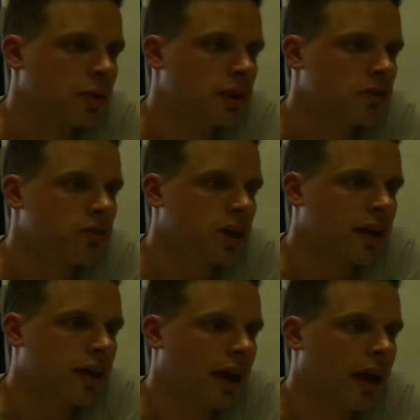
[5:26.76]
we can
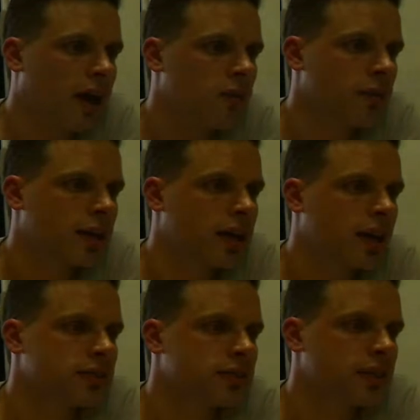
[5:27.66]
create a cow, we can
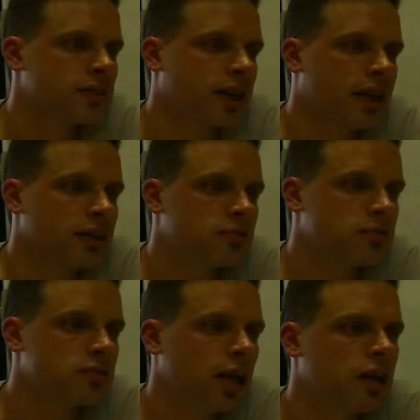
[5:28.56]
tell it to eat
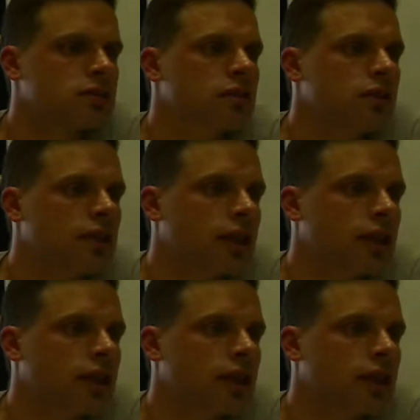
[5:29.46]
some grass,